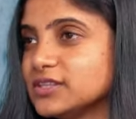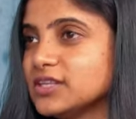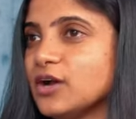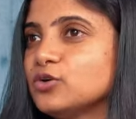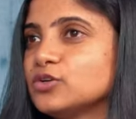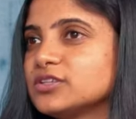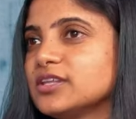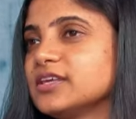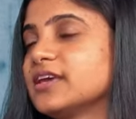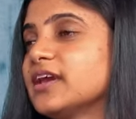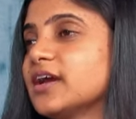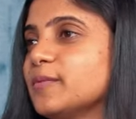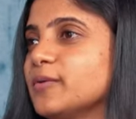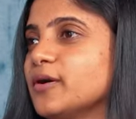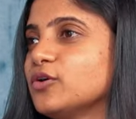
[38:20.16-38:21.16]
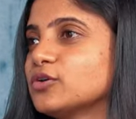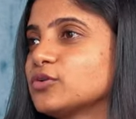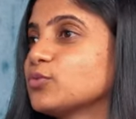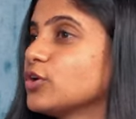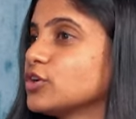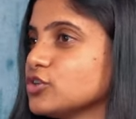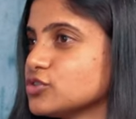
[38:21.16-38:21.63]
without thinking
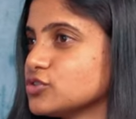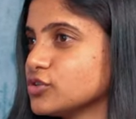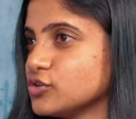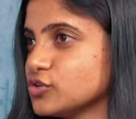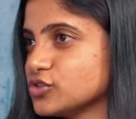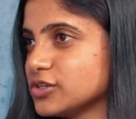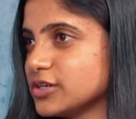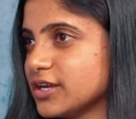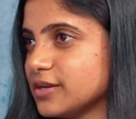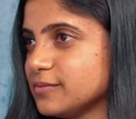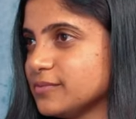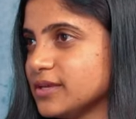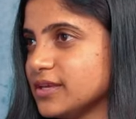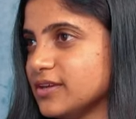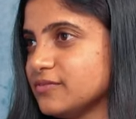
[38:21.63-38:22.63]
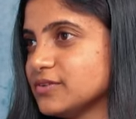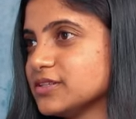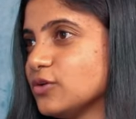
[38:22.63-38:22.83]
about what your solution can be,